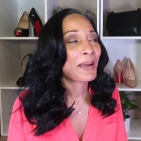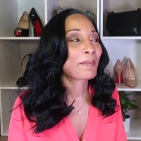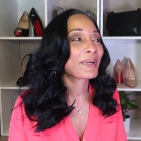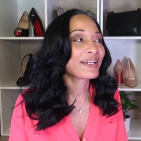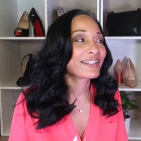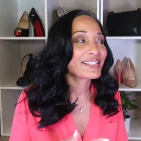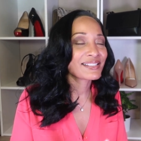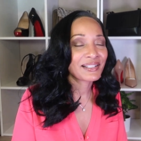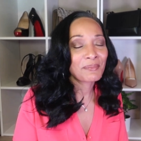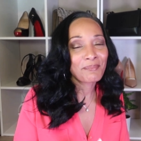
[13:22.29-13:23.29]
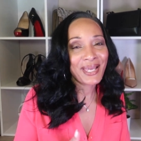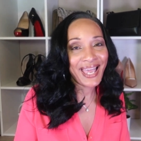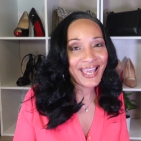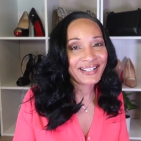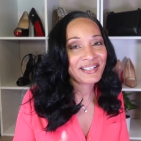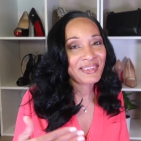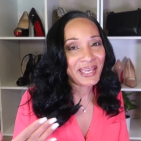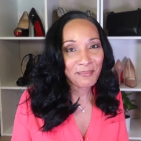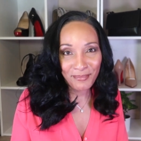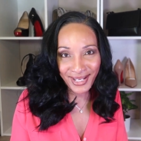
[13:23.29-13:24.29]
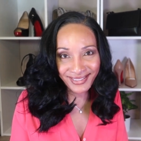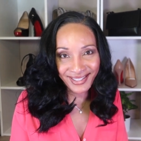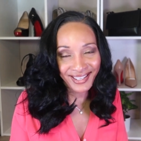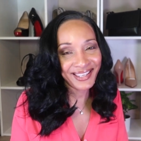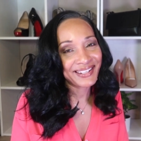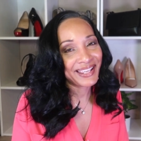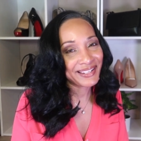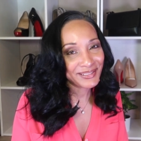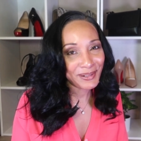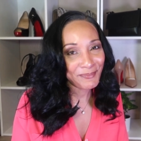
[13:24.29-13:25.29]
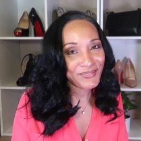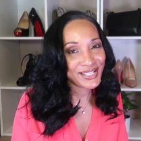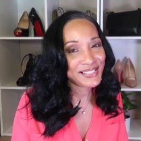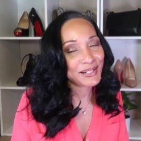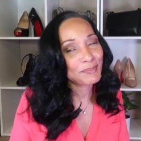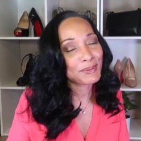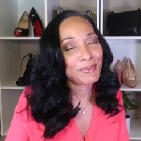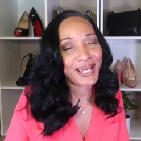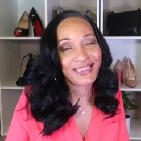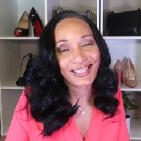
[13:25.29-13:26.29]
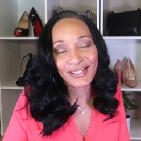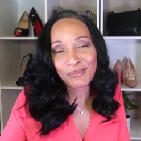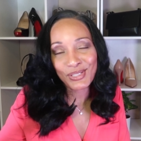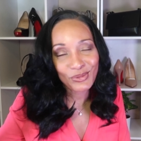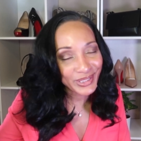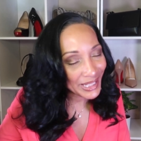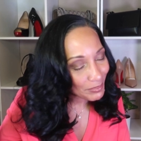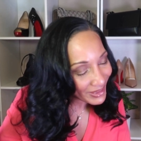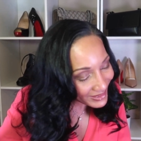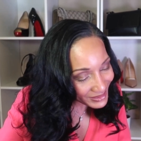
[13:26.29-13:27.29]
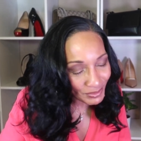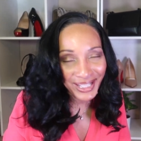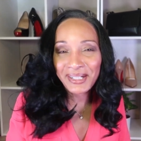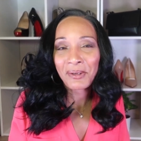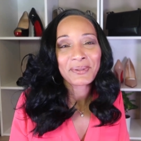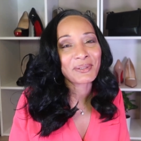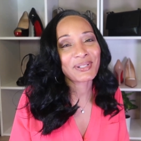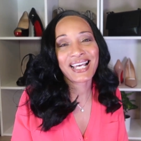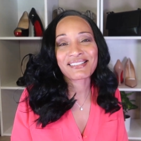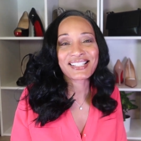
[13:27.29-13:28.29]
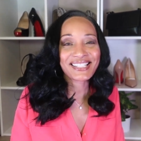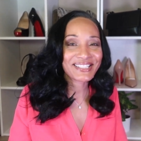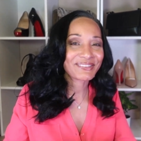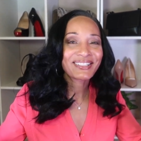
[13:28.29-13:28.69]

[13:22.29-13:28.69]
But he took them back that Monday, and they ended up fixing them. But by then it was too late, because we had already been out to dinner,